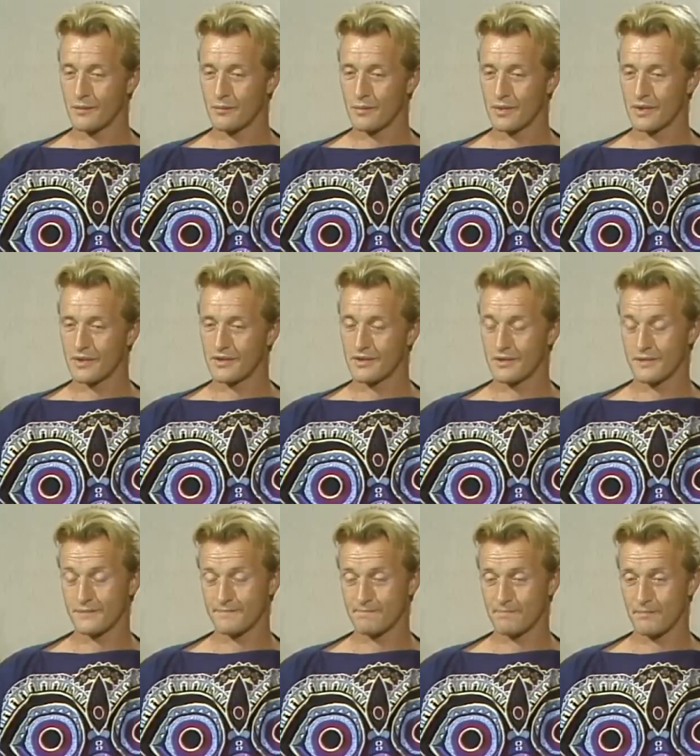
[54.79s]
But
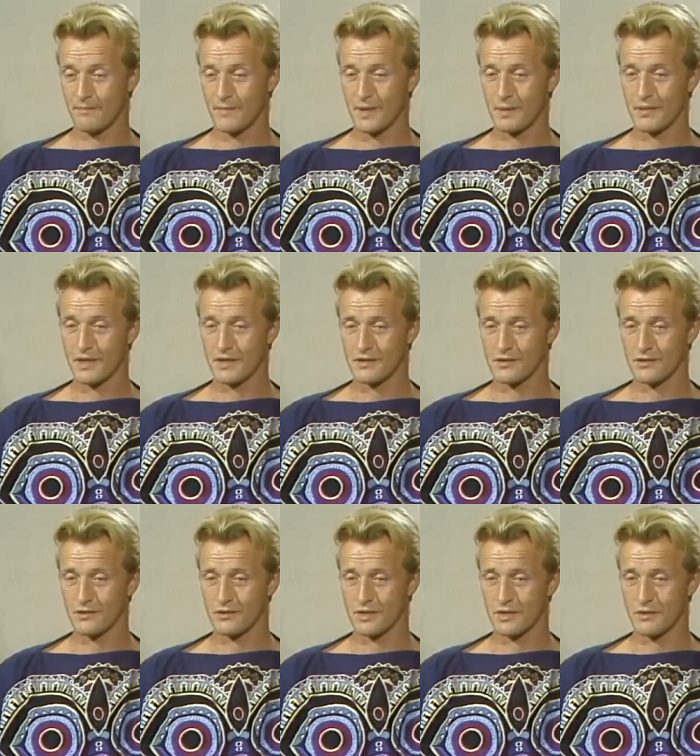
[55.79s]
maybe I should
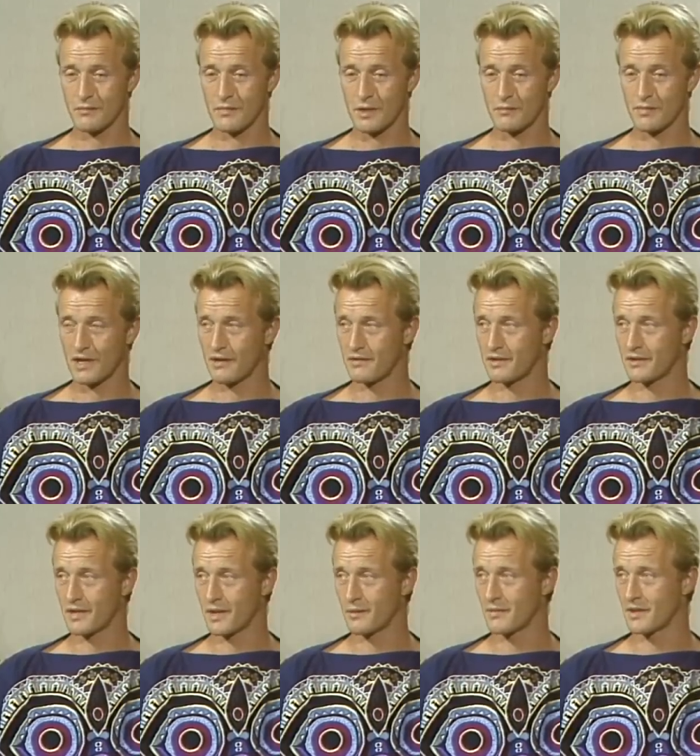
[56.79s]
do it in my private
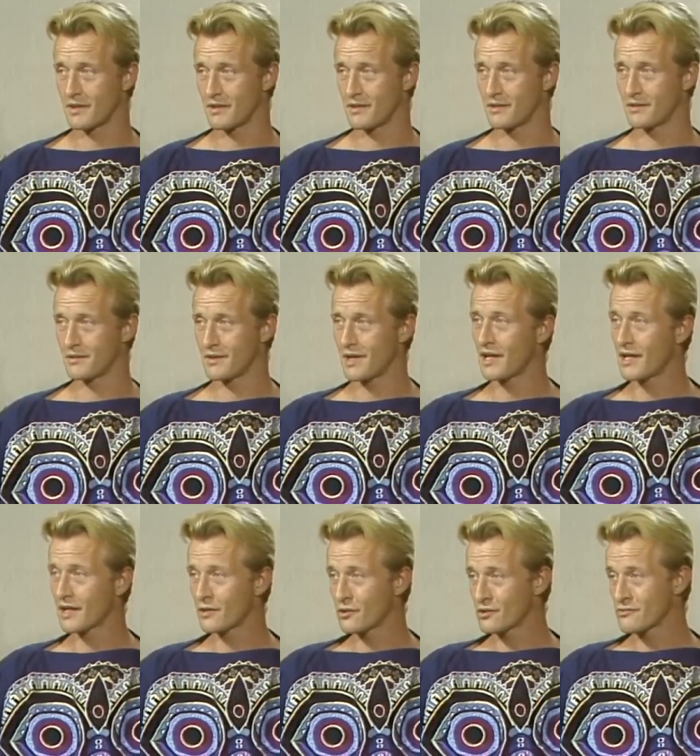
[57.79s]
time, I don't know. I
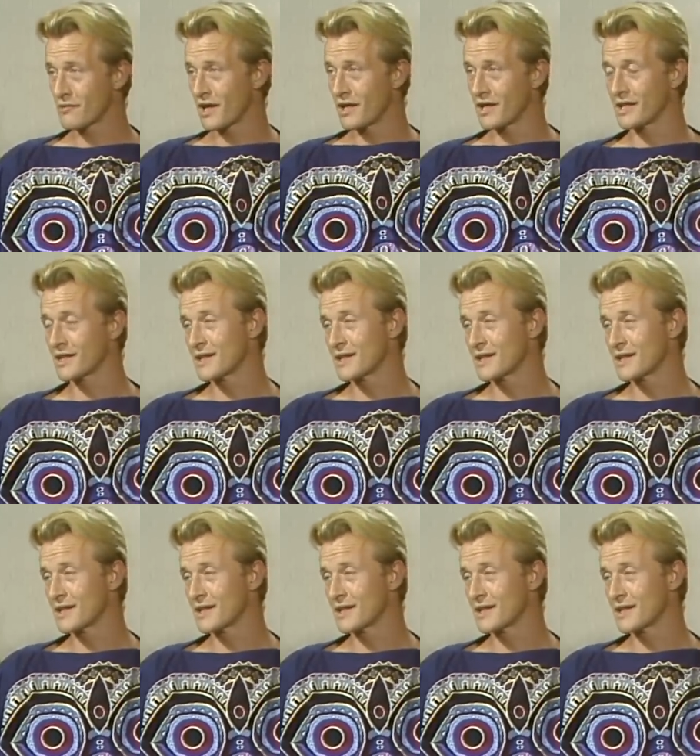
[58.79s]
like horse riding.